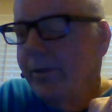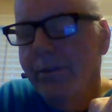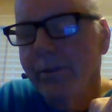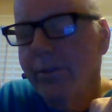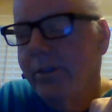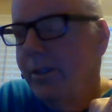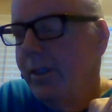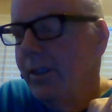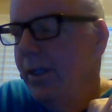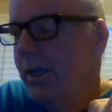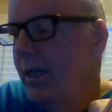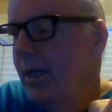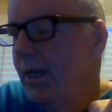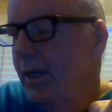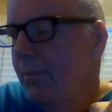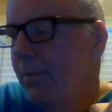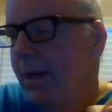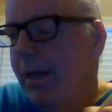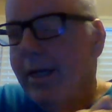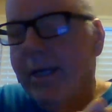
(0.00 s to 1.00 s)
Just,
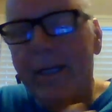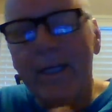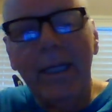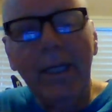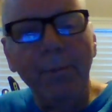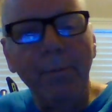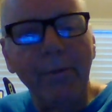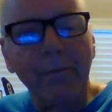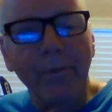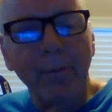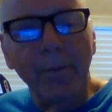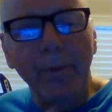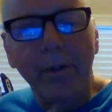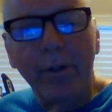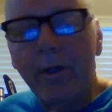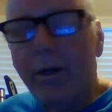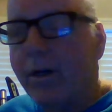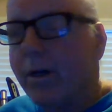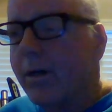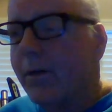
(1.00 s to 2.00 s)
man, could keep you from a
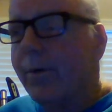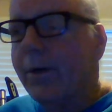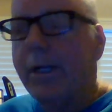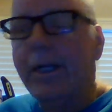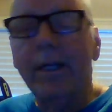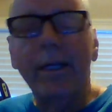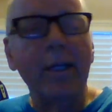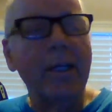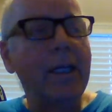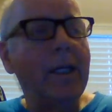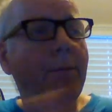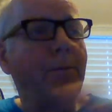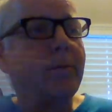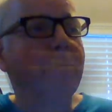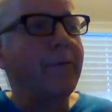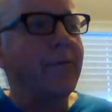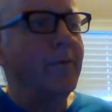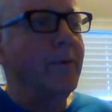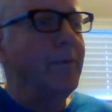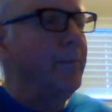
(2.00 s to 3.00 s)
car wreck, could keep
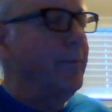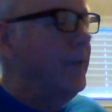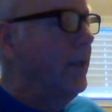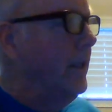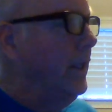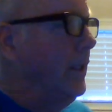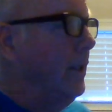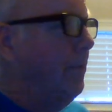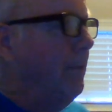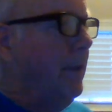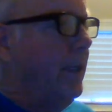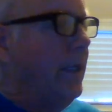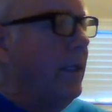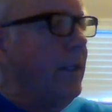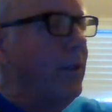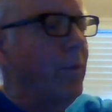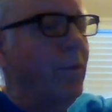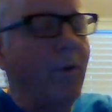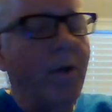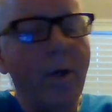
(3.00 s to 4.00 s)
you from
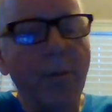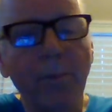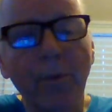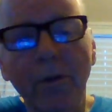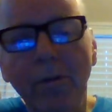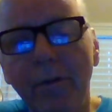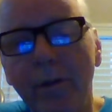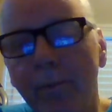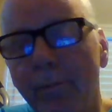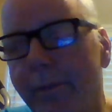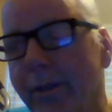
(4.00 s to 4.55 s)
making the wrong move in